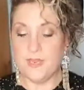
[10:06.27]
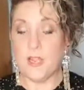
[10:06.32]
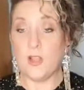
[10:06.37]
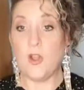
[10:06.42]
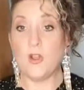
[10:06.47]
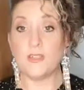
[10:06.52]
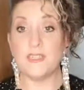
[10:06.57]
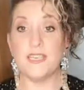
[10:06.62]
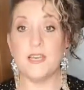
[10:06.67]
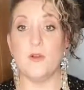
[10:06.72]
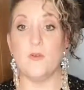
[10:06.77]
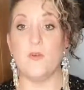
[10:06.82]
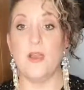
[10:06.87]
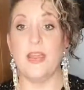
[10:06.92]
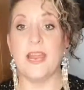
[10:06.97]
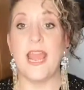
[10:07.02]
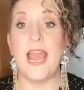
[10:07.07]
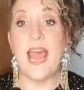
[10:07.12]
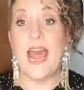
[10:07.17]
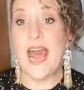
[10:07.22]
cocktail
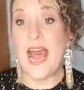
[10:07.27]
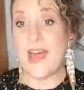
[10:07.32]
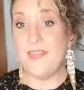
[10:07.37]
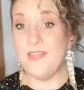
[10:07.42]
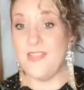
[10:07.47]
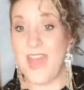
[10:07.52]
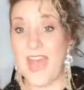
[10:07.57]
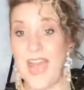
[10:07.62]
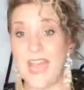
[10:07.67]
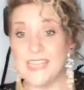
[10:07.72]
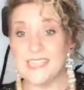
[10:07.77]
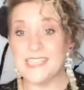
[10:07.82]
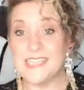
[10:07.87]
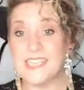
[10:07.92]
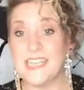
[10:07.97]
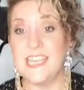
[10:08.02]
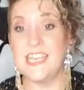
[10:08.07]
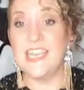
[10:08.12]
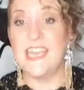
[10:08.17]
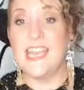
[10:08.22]
ring. And
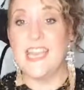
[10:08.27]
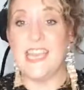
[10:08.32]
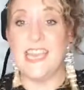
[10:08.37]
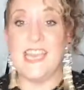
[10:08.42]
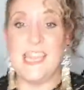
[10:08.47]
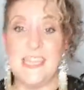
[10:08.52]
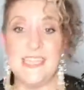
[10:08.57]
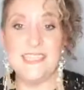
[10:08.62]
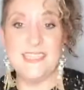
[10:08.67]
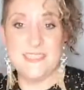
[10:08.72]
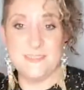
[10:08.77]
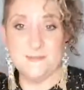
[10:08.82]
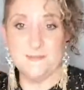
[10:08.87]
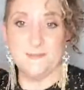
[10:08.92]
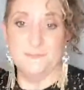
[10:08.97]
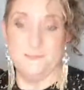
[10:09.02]
that is